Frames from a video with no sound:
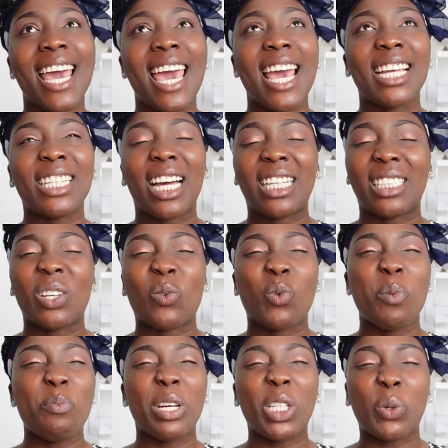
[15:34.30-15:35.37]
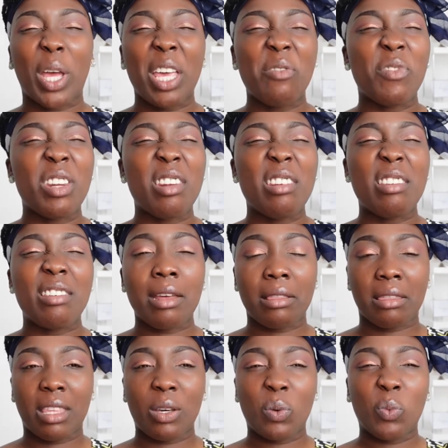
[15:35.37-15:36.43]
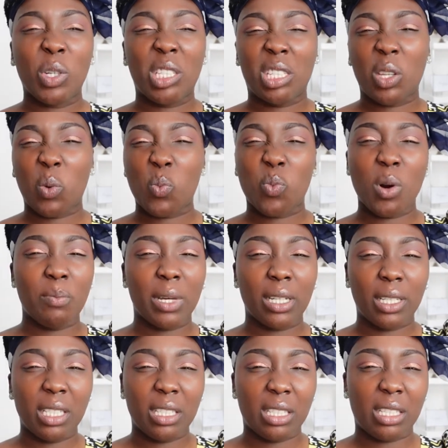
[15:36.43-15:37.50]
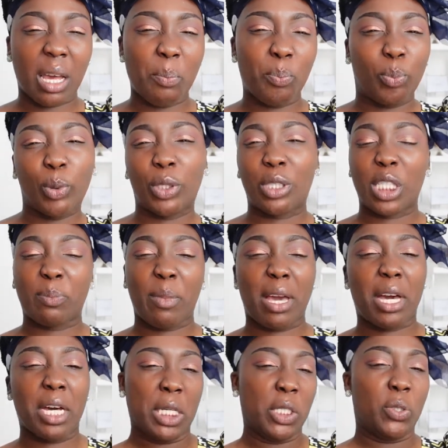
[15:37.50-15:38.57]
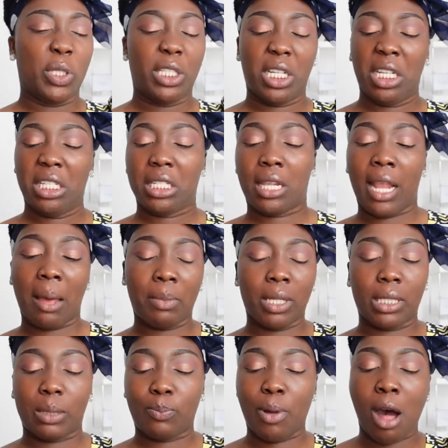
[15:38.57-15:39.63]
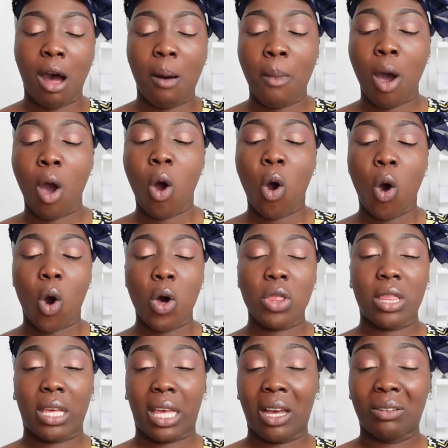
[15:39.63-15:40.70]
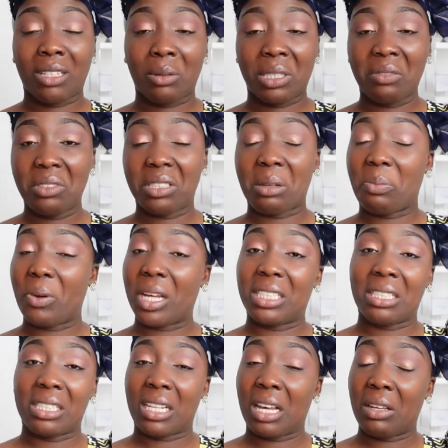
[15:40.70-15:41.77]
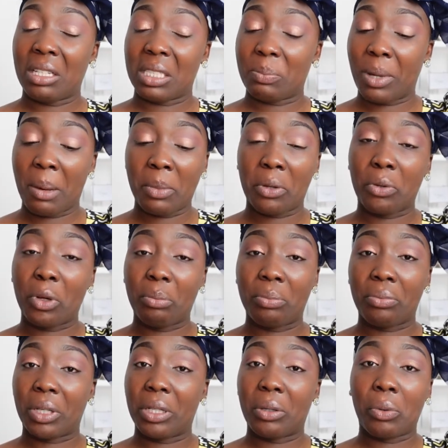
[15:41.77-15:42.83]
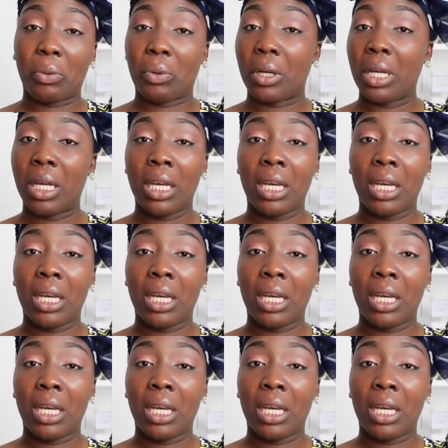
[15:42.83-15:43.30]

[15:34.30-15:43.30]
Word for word: And as a woman, you're even nothing. What is a woman? This is Cambodia, this is my country. And yet he slammed his palm on the counter. I was even surprised his, his palm did not break or